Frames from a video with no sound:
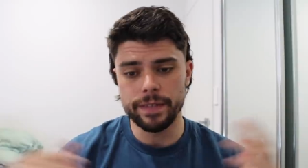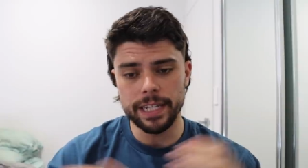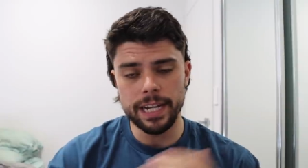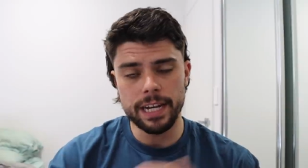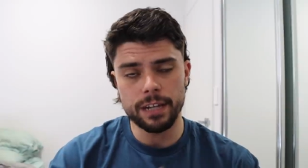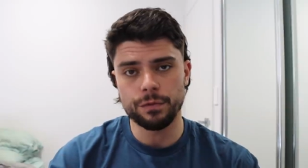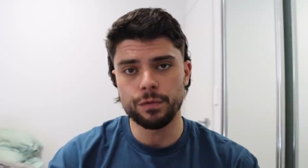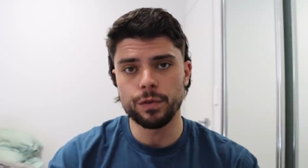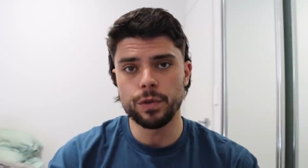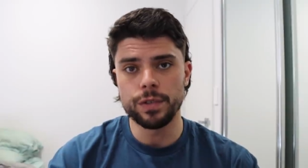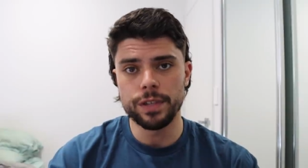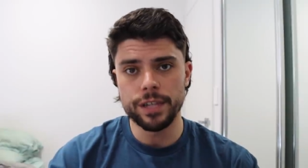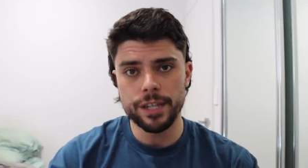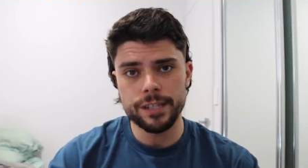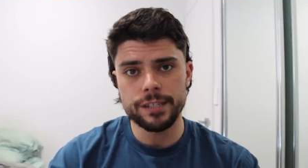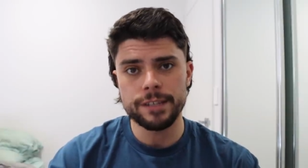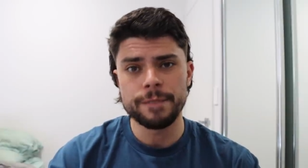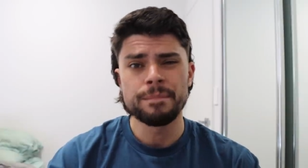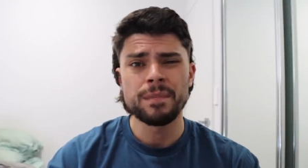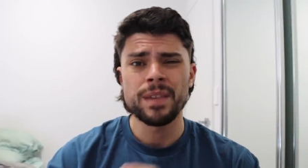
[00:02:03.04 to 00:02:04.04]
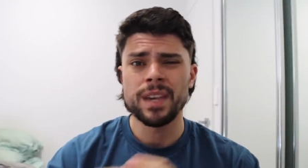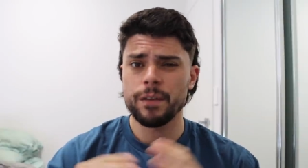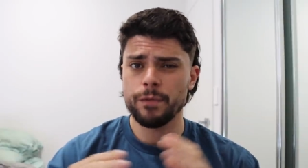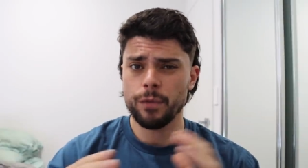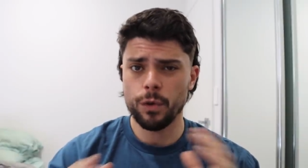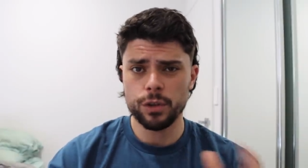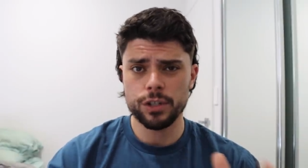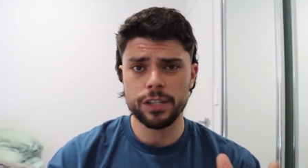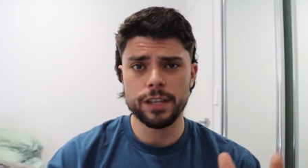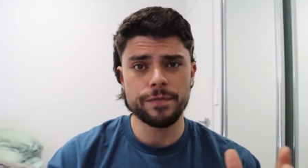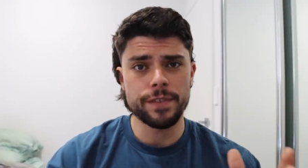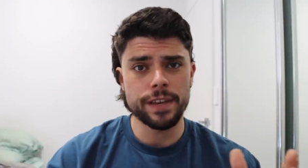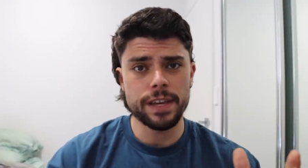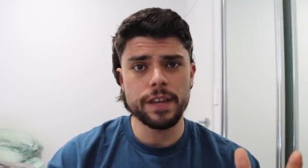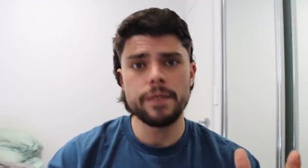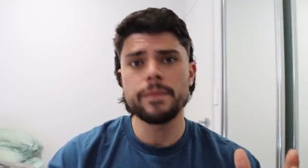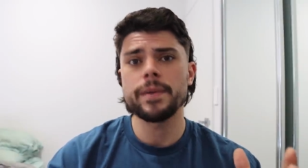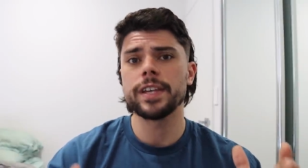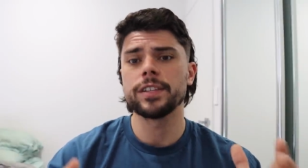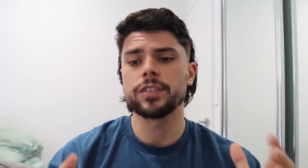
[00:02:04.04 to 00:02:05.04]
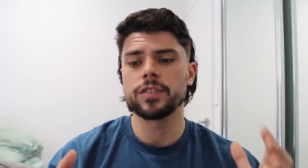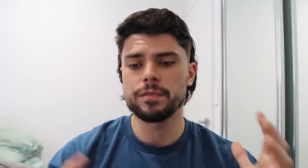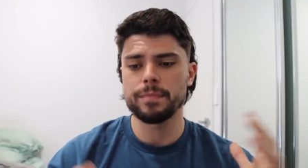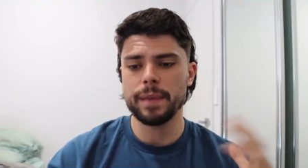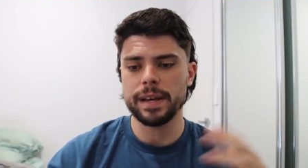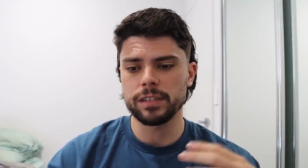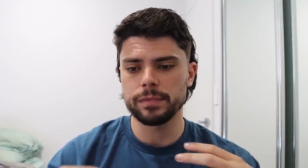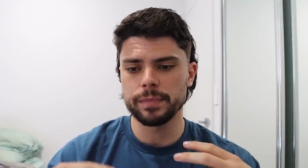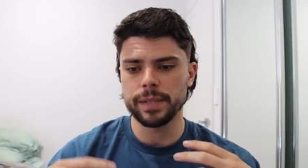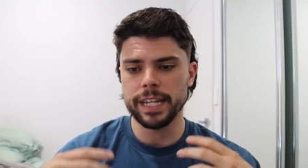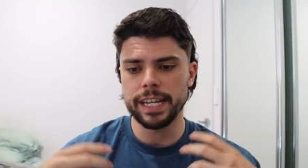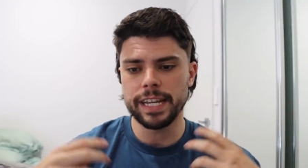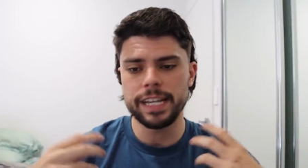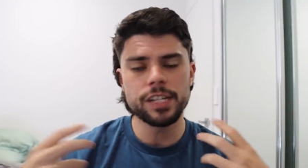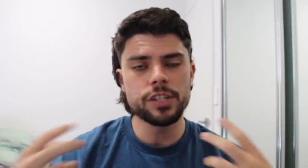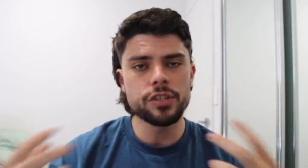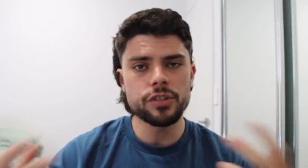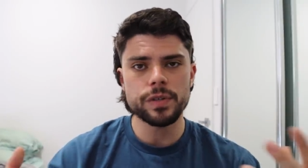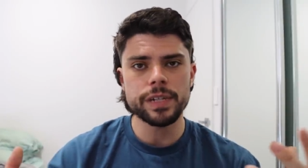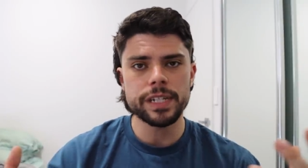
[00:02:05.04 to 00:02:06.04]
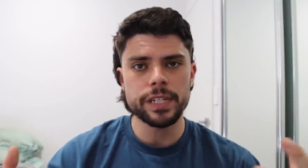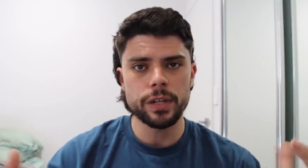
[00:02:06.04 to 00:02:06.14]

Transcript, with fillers: the last few years. Fortunately for him, he's just battled a bit of injury.